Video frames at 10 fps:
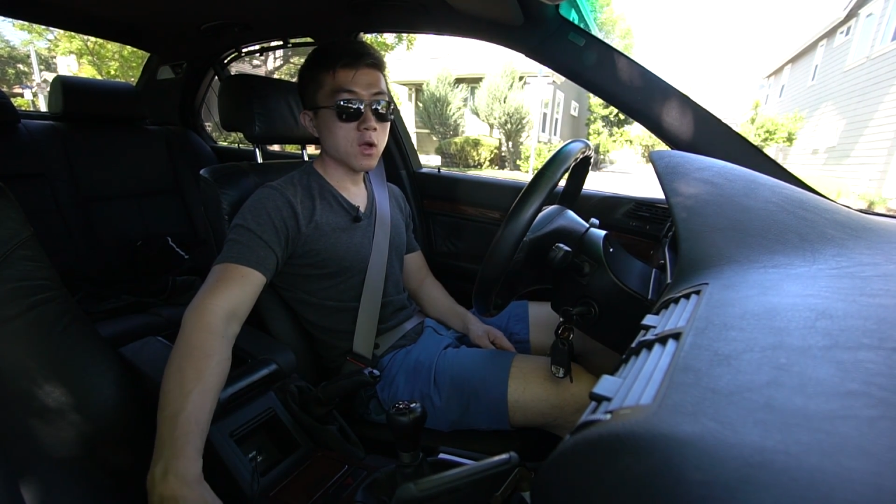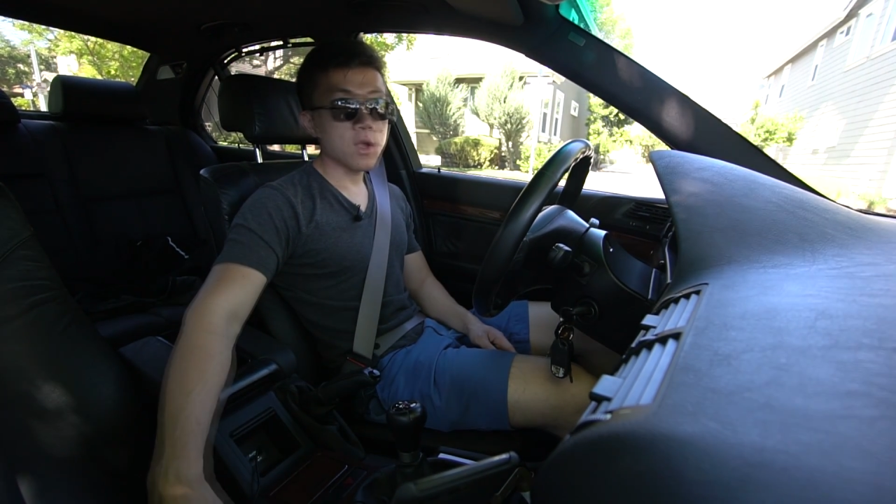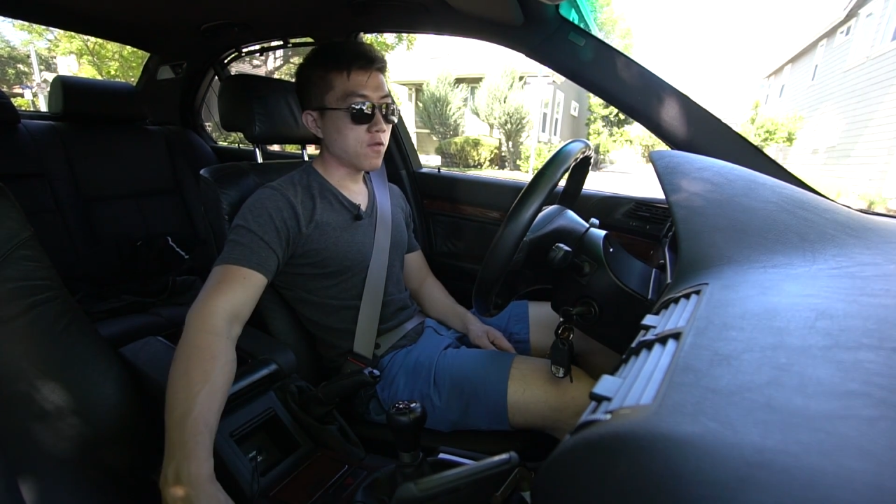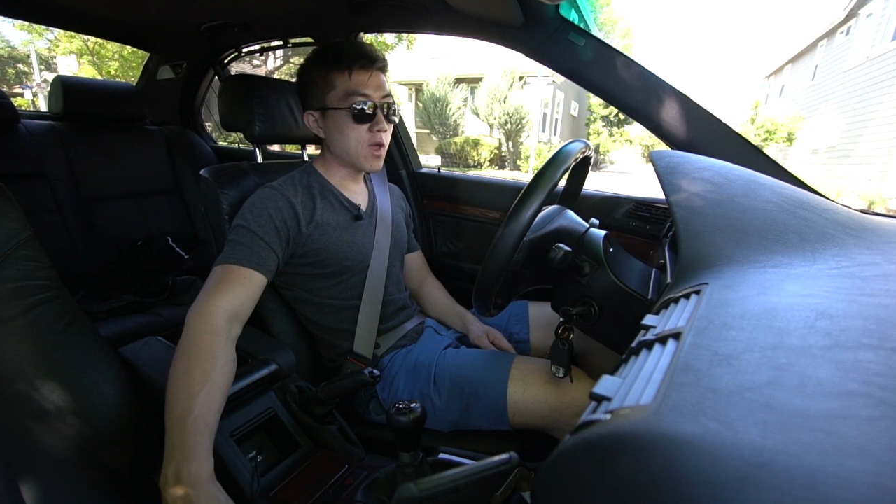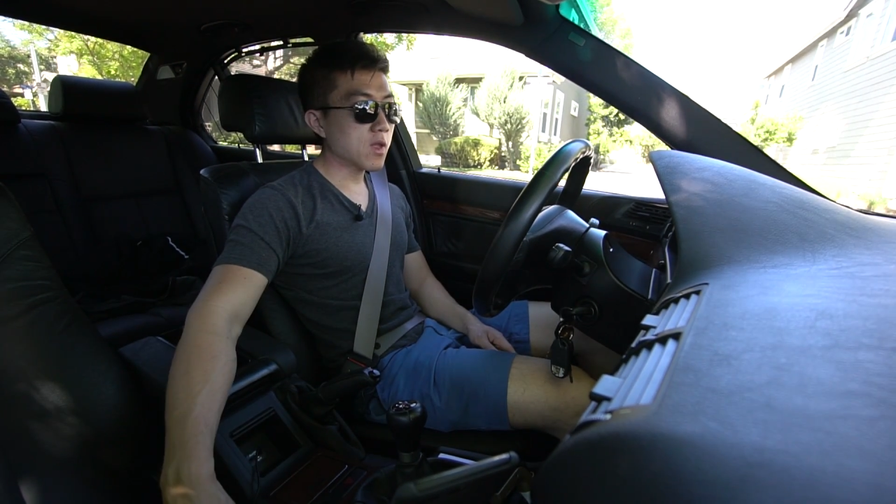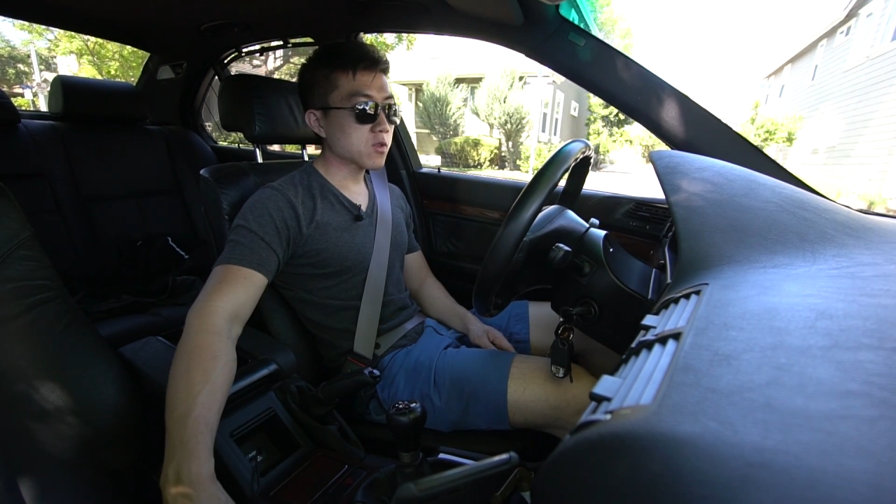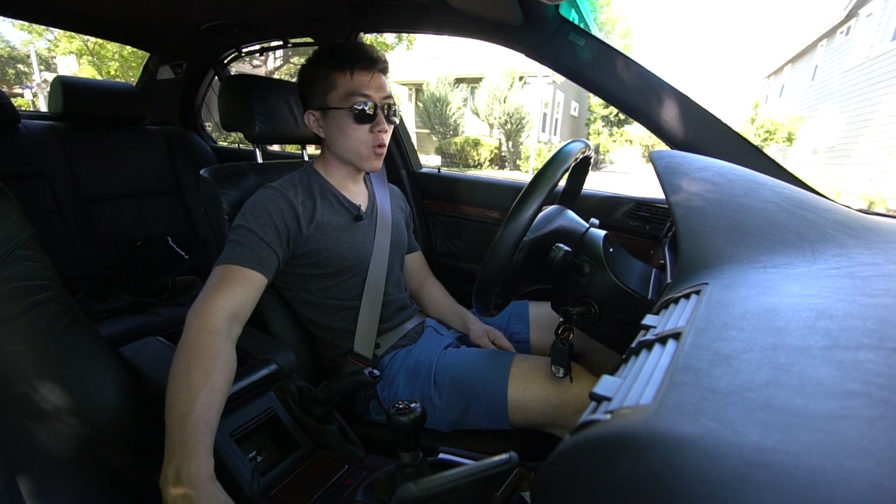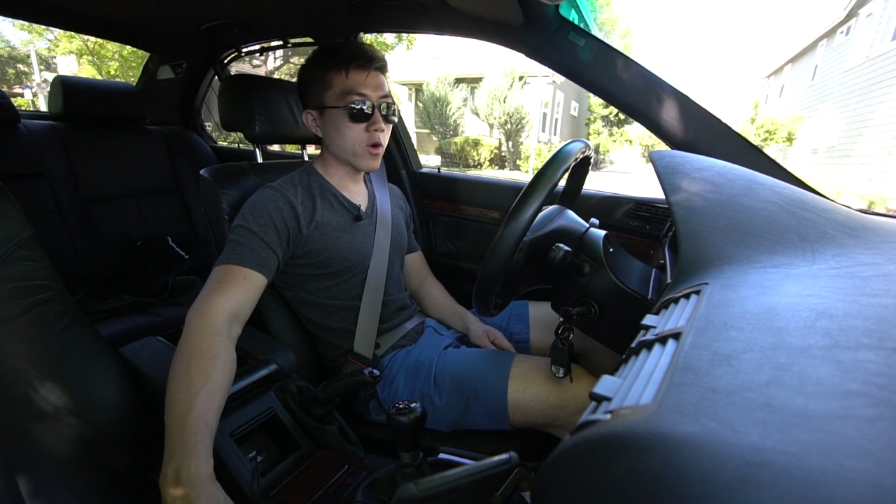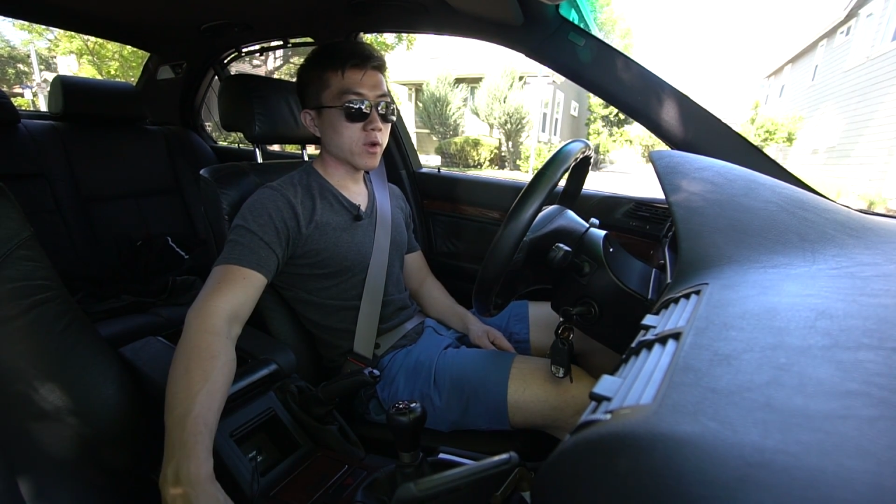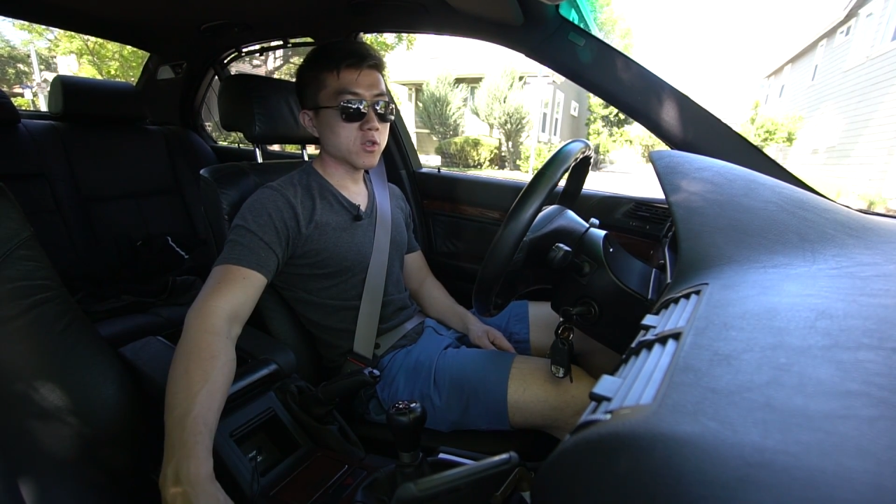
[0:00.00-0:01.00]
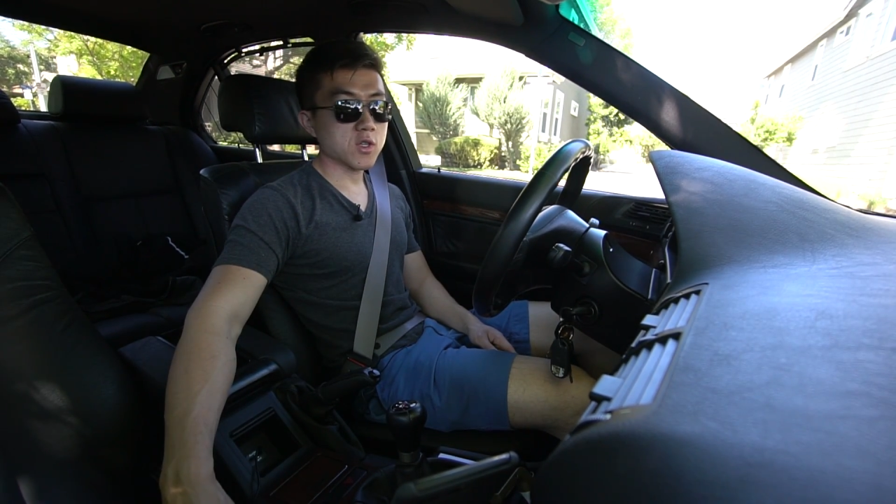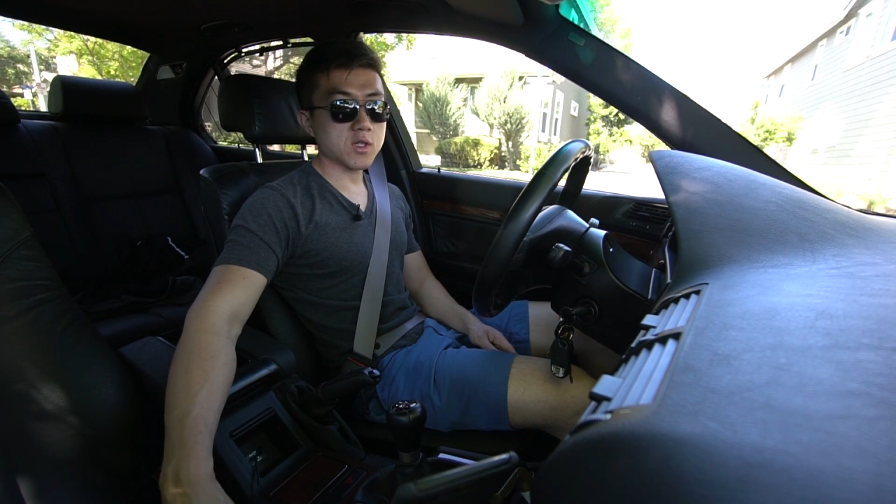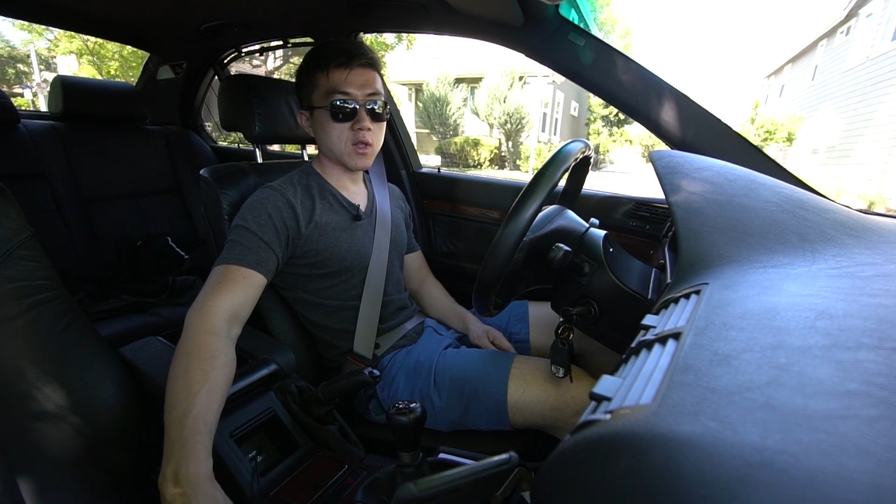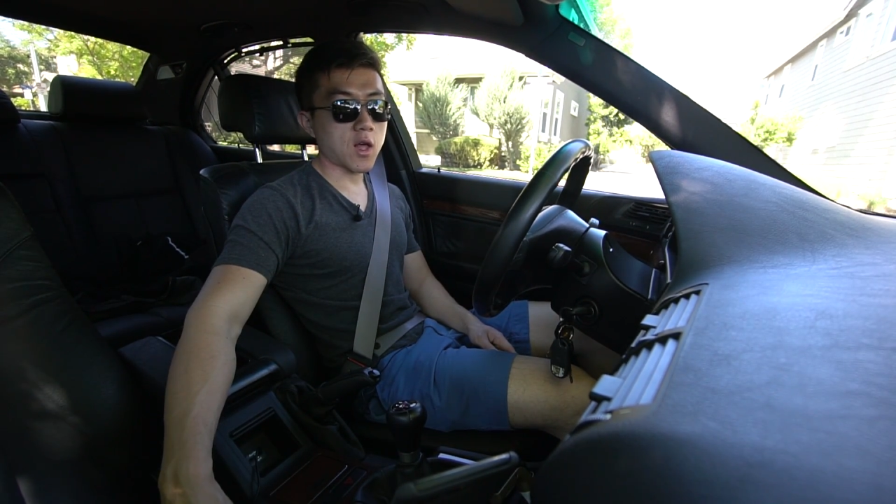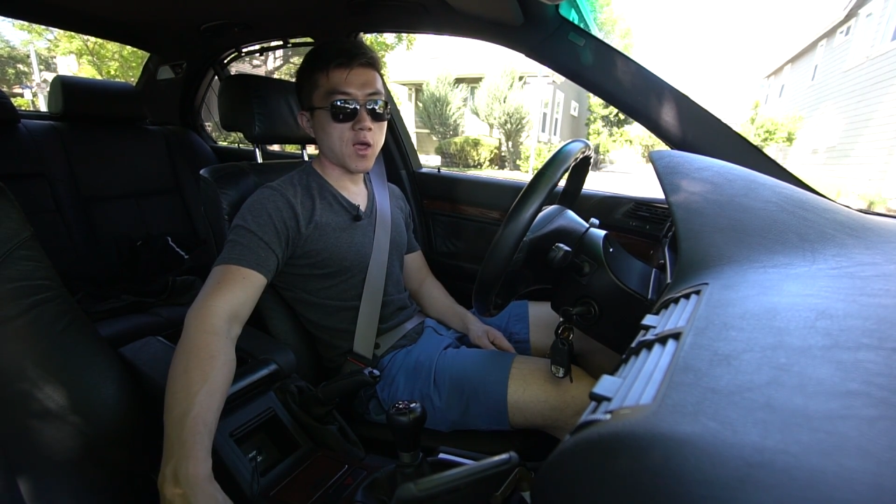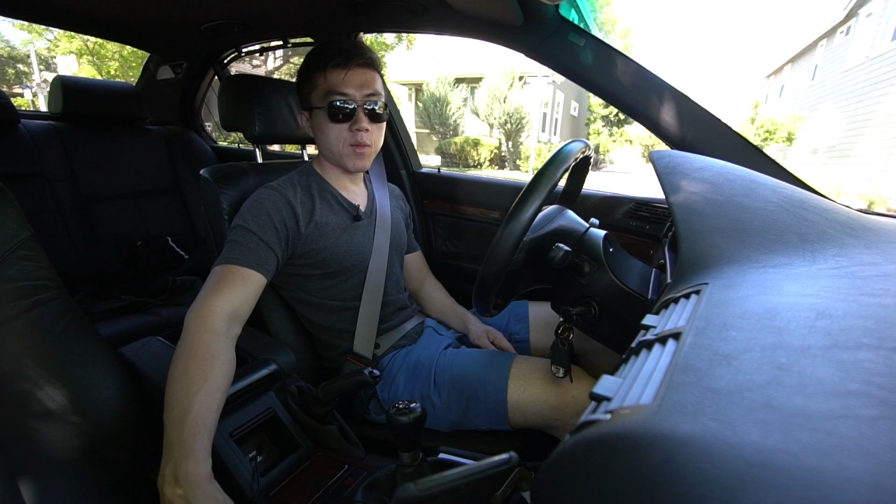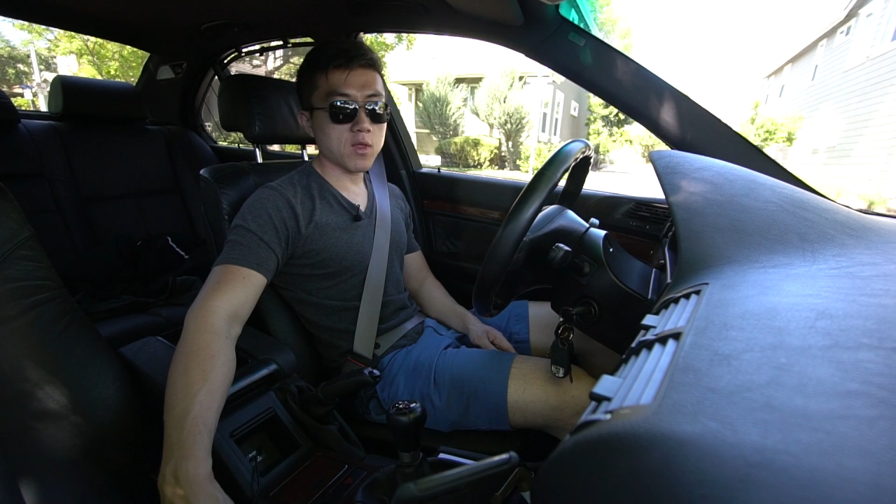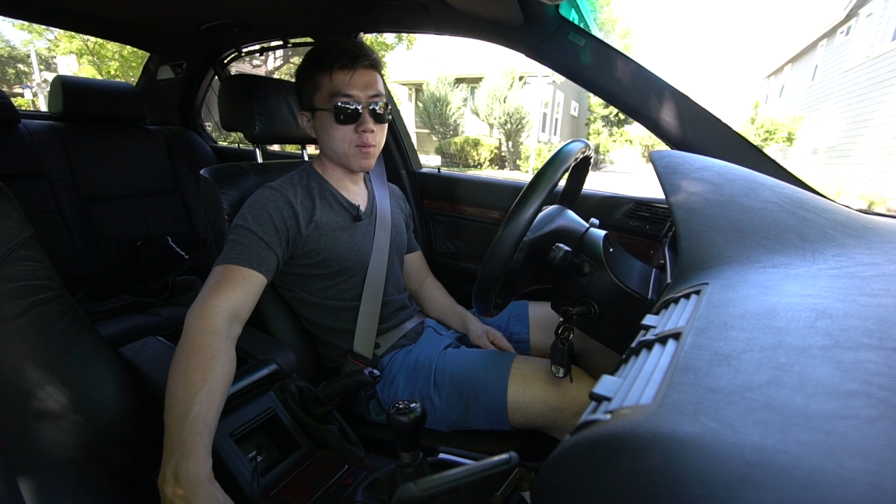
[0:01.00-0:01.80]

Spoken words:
The V8 torque, just climbing